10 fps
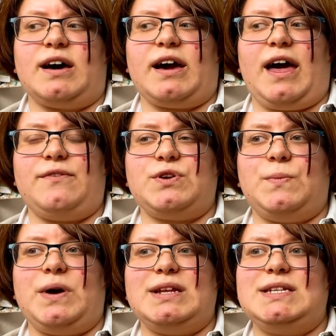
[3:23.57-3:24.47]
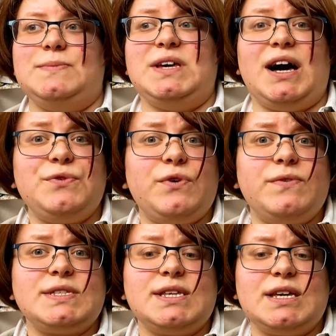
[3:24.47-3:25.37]
I have it on my TBR for
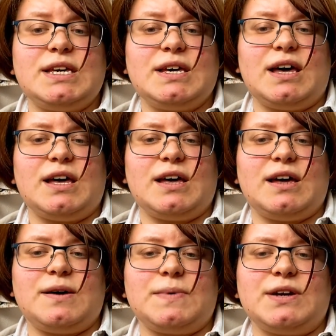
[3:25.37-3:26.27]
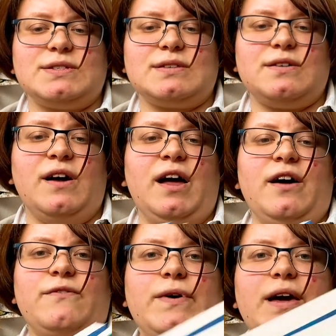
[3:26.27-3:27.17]
this year because
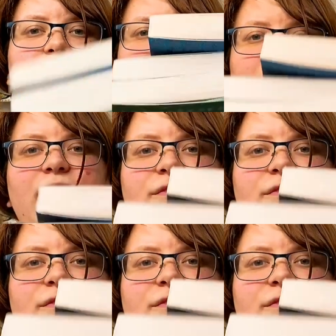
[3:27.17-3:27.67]
they are